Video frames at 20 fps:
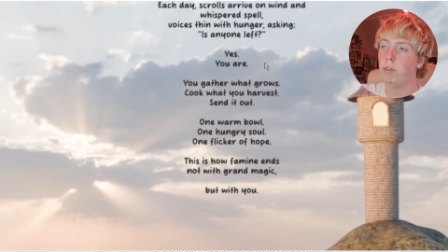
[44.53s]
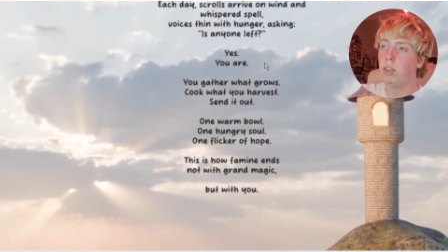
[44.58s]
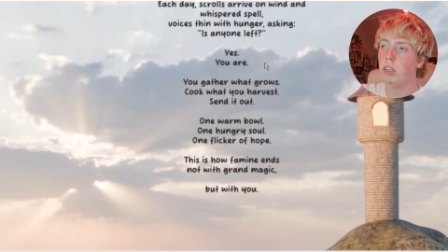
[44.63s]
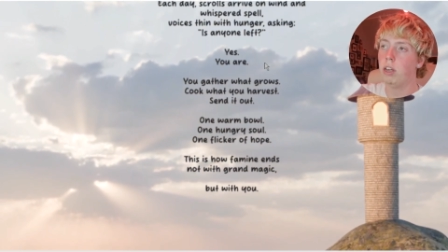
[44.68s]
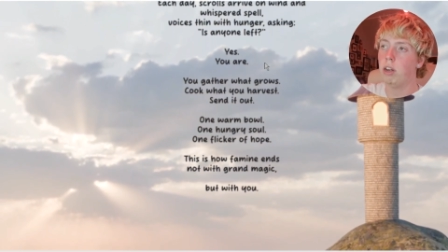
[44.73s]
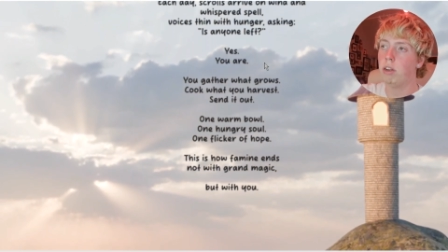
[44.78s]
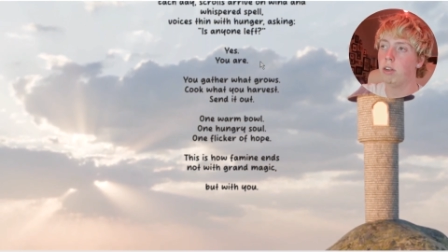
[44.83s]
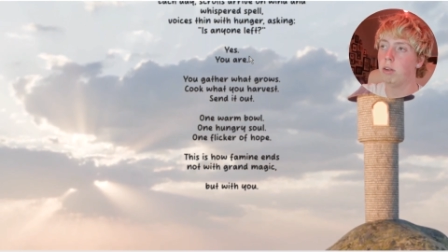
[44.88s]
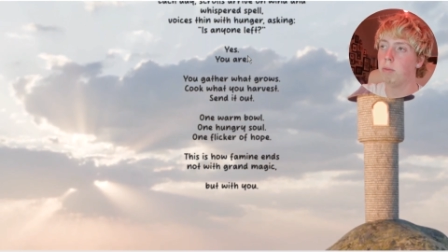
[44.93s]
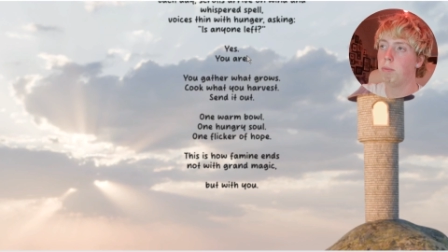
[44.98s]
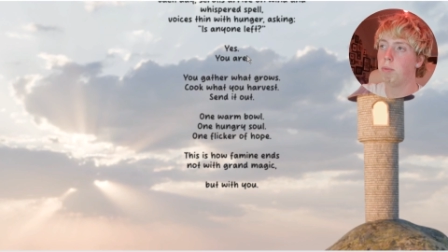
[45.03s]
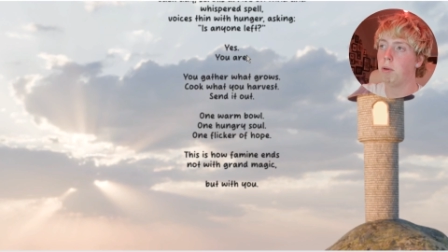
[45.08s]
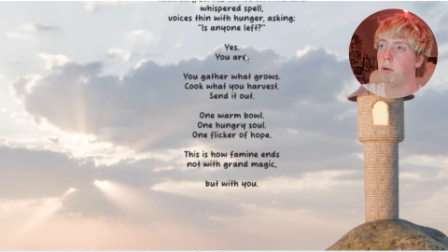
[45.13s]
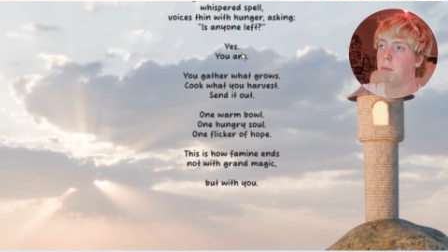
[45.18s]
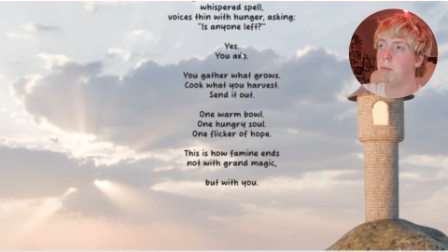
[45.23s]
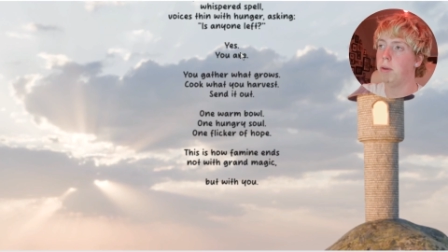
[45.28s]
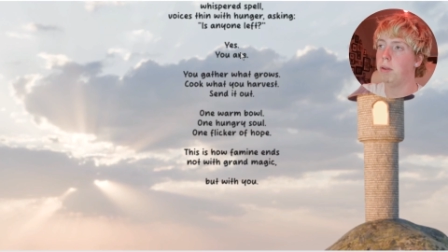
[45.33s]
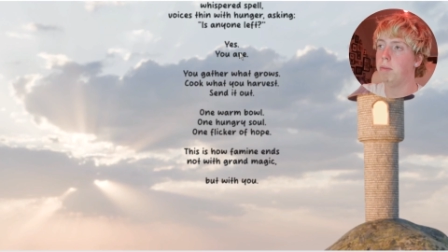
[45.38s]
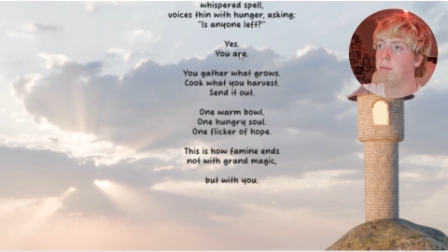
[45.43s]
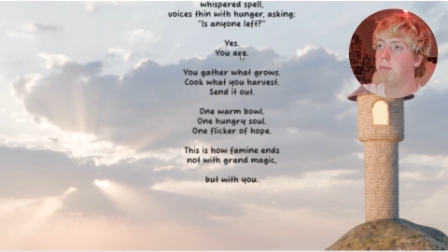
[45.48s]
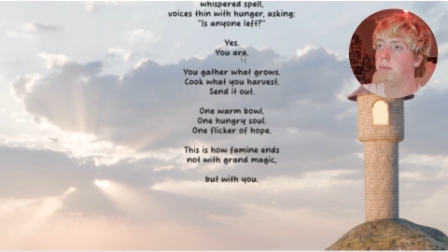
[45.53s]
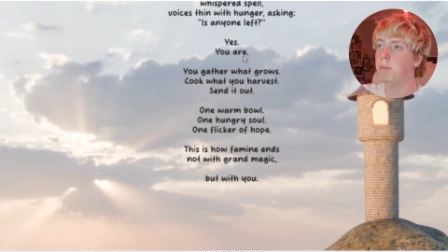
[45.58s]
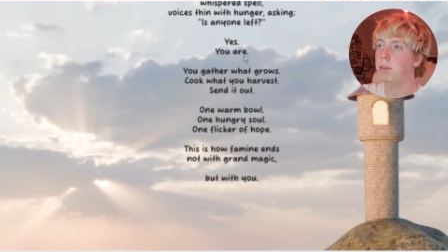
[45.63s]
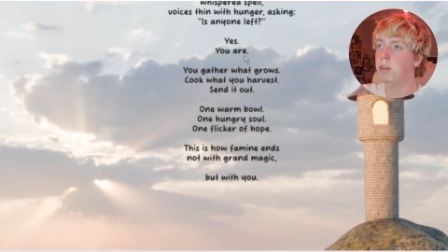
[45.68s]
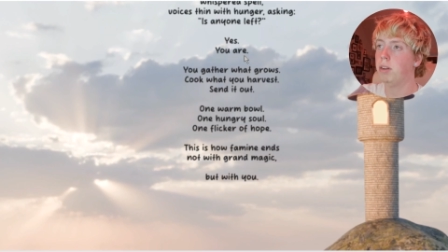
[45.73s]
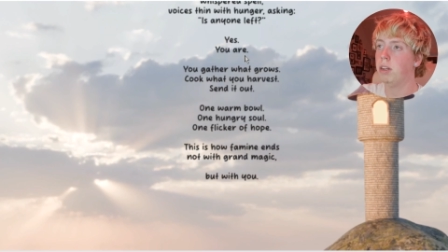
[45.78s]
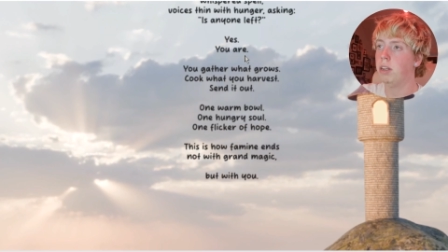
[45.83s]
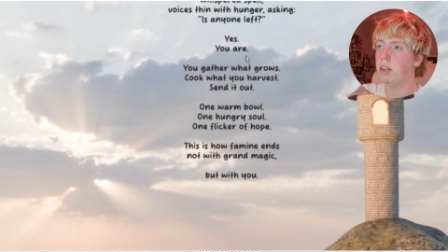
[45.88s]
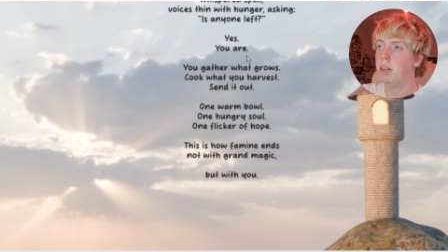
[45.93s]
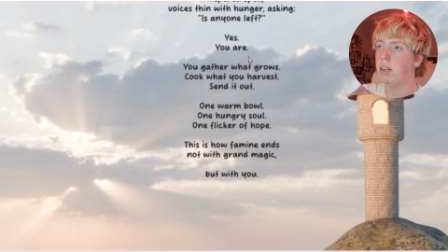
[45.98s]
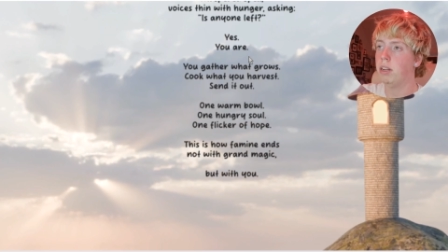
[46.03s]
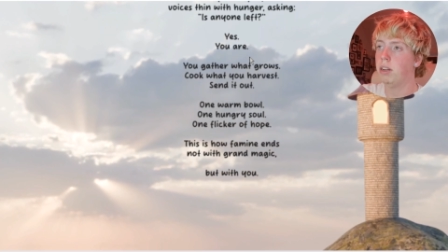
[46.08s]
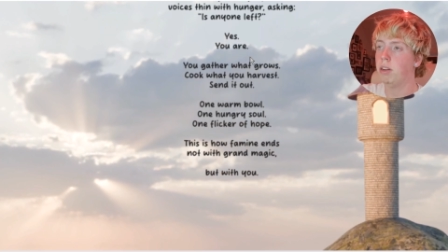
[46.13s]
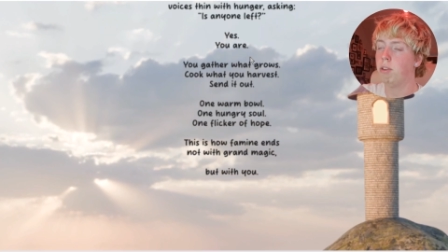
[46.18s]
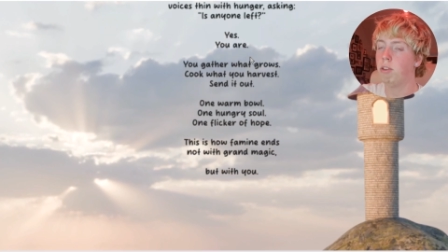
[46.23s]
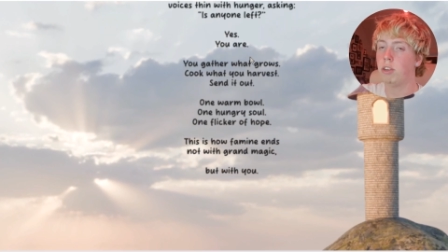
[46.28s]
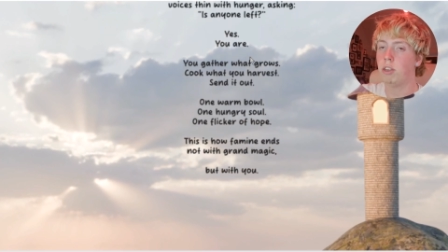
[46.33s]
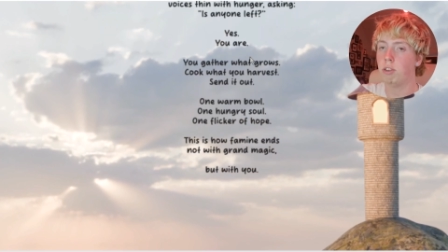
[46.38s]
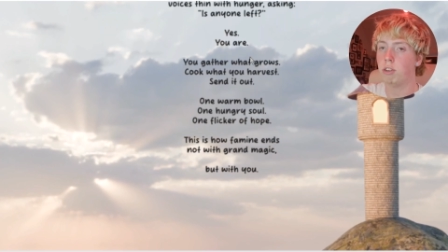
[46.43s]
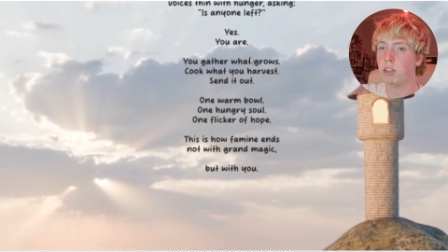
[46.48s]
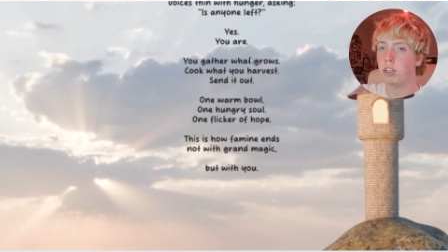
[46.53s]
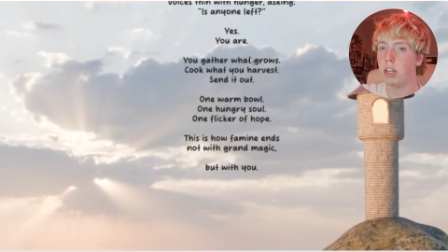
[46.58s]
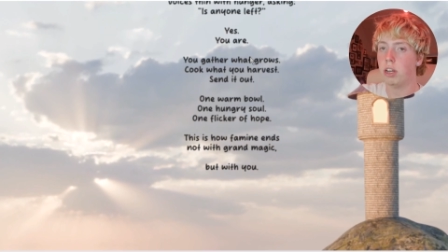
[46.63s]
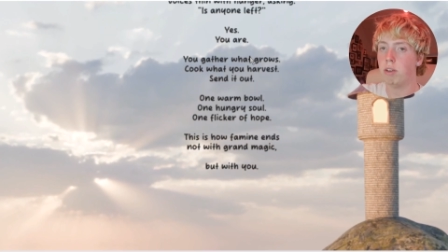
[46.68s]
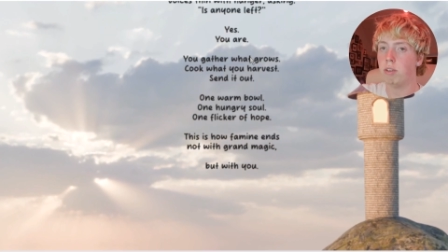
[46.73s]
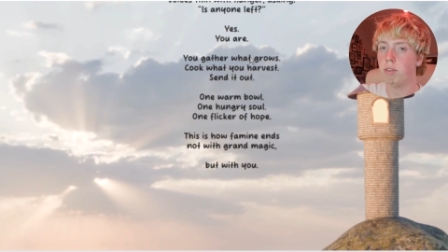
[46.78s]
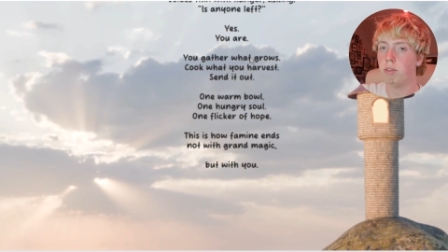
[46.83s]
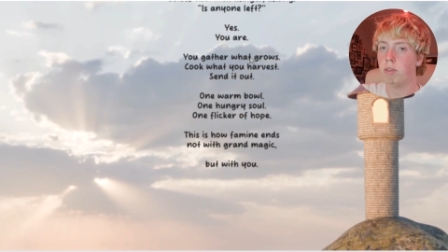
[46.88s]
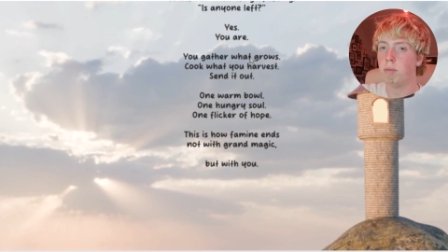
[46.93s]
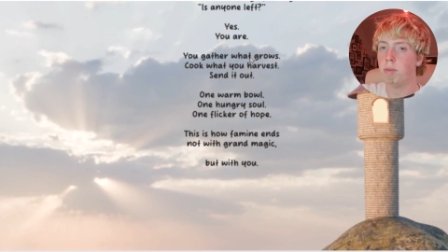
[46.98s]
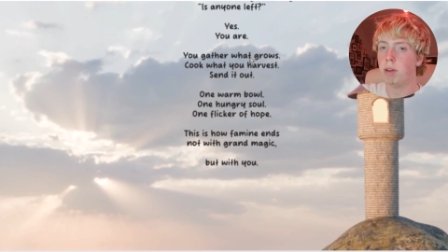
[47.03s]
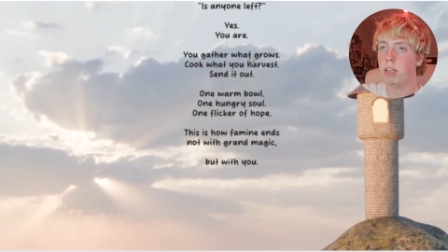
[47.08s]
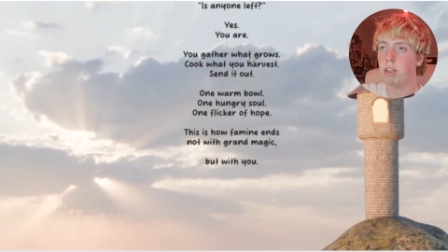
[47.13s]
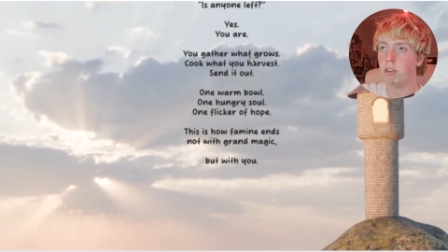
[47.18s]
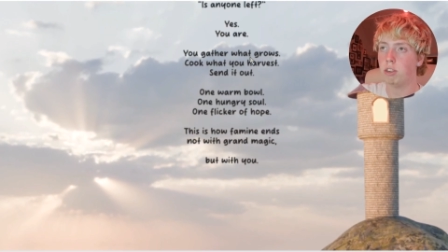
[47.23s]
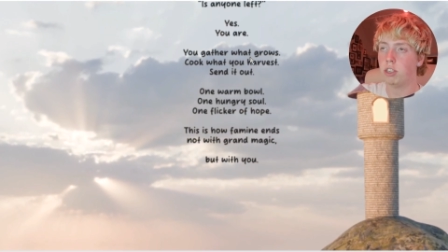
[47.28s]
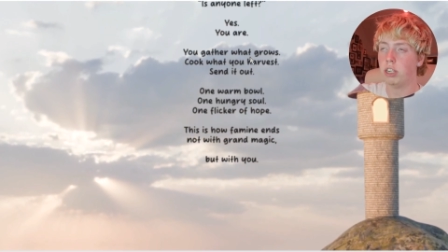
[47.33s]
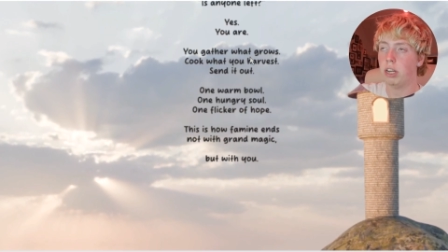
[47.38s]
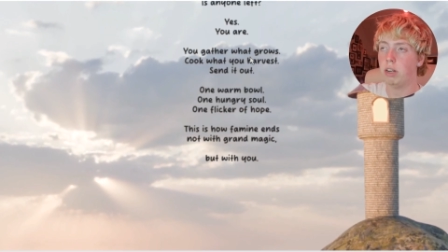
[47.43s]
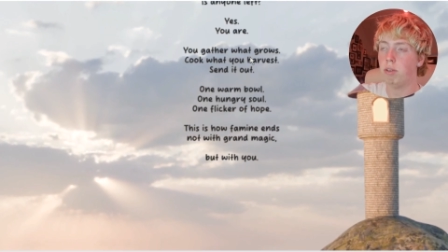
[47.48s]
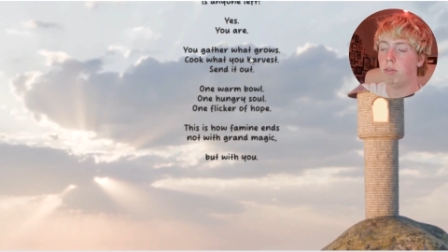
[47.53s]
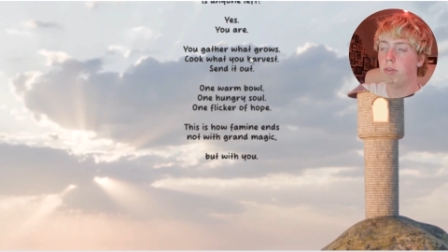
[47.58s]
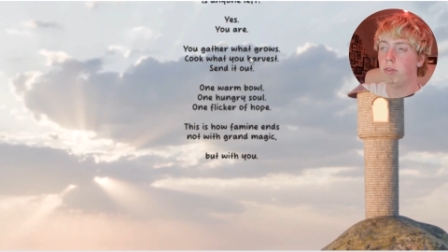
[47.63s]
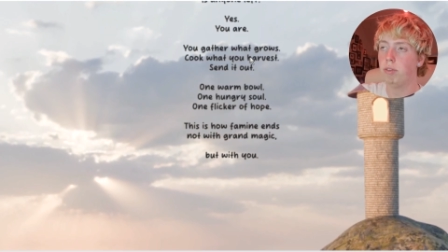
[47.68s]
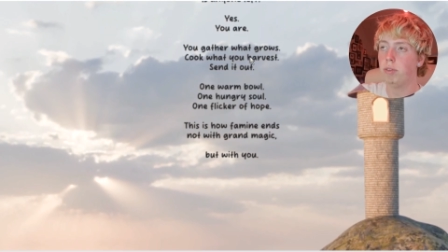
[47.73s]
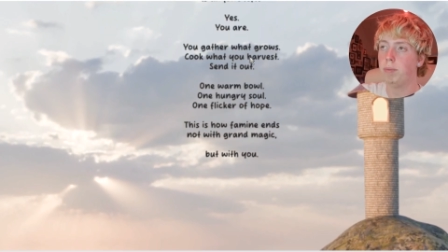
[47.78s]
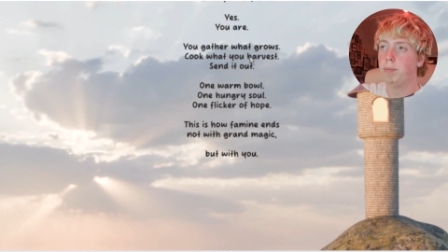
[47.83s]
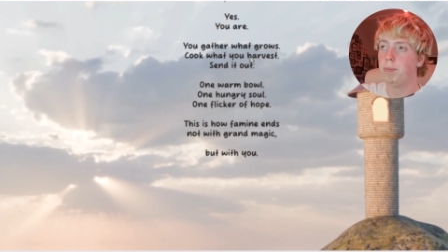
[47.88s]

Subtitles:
the hunger problem by yourself.